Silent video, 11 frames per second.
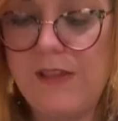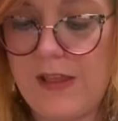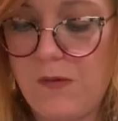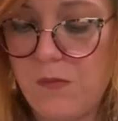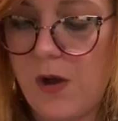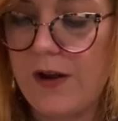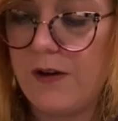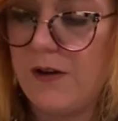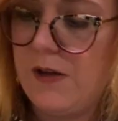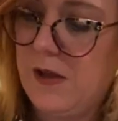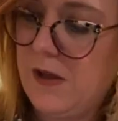that wire.
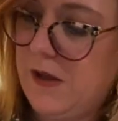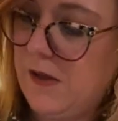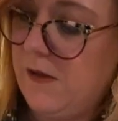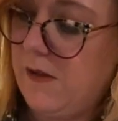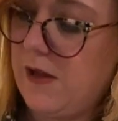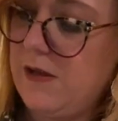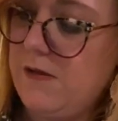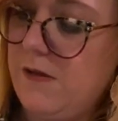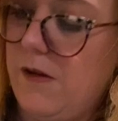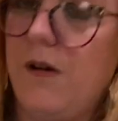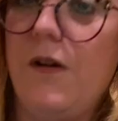Okay,
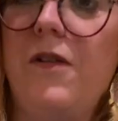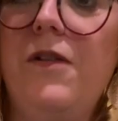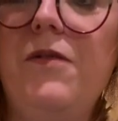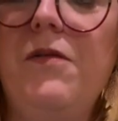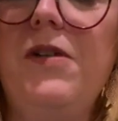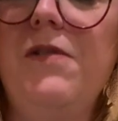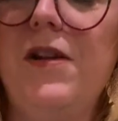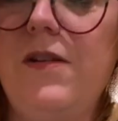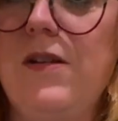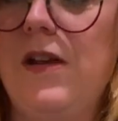all the way around.